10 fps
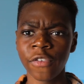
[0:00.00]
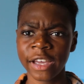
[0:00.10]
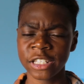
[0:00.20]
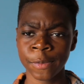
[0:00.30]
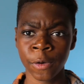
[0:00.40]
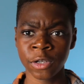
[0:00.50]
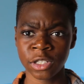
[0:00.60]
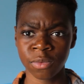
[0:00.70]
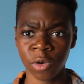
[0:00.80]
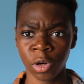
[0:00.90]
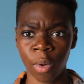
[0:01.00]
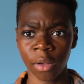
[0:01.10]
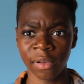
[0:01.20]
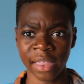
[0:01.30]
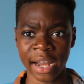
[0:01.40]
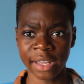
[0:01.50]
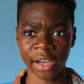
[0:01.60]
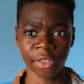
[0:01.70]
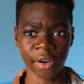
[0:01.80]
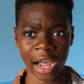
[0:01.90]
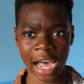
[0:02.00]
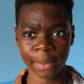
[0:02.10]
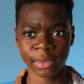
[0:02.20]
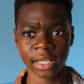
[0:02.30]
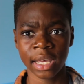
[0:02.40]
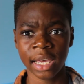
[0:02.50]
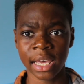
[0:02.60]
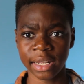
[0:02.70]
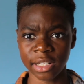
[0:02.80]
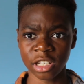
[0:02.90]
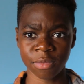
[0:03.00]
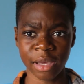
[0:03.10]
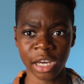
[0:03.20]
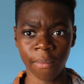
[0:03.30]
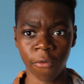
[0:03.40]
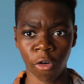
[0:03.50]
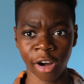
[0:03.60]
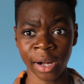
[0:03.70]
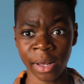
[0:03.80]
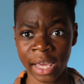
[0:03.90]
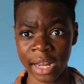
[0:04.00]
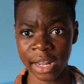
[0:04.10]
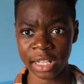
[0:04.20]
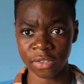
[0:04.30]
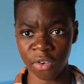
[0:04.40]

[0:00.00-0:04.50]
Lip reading: Vegas Pro doesn't work well with any other apps, it does make up for it in its